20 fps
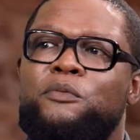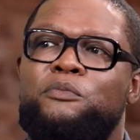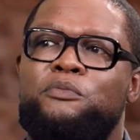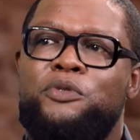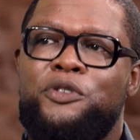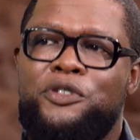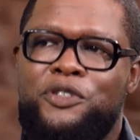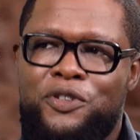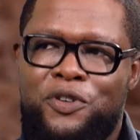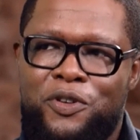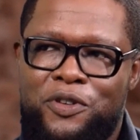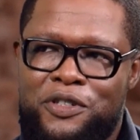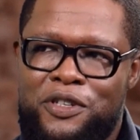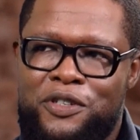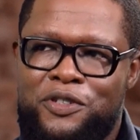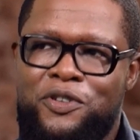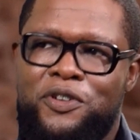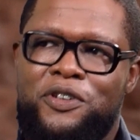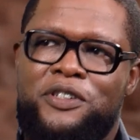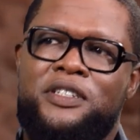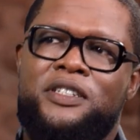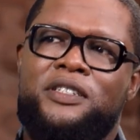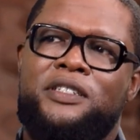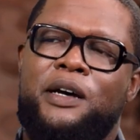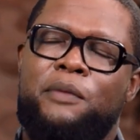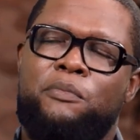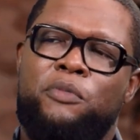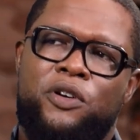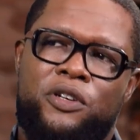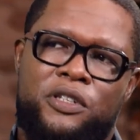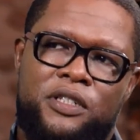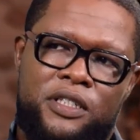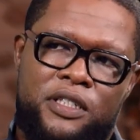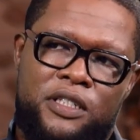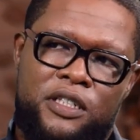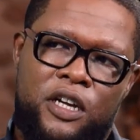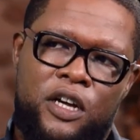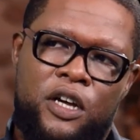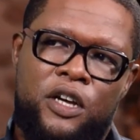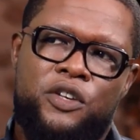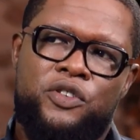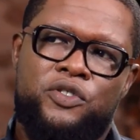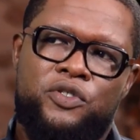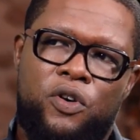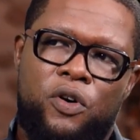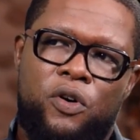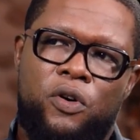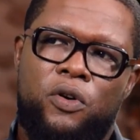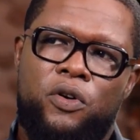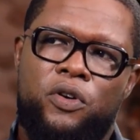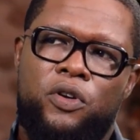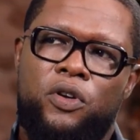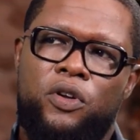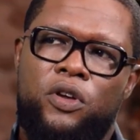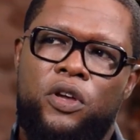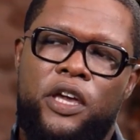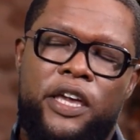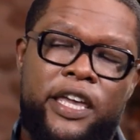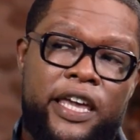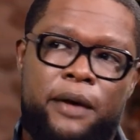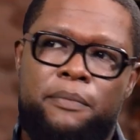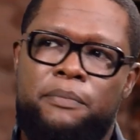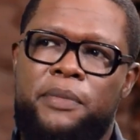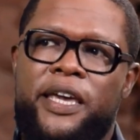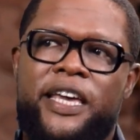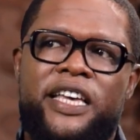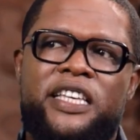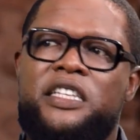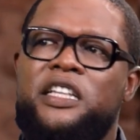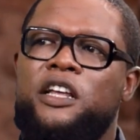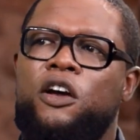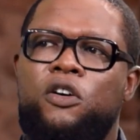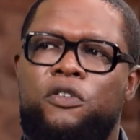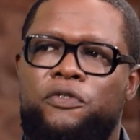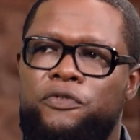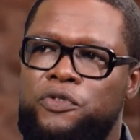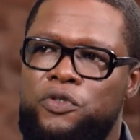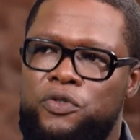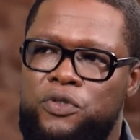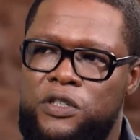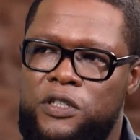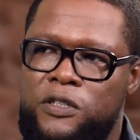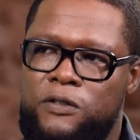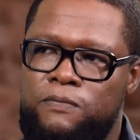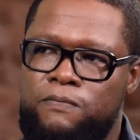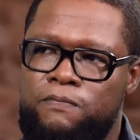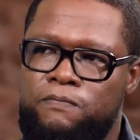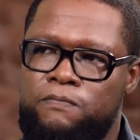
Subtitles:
Brucellosis causes abortions, so it can be easily confused.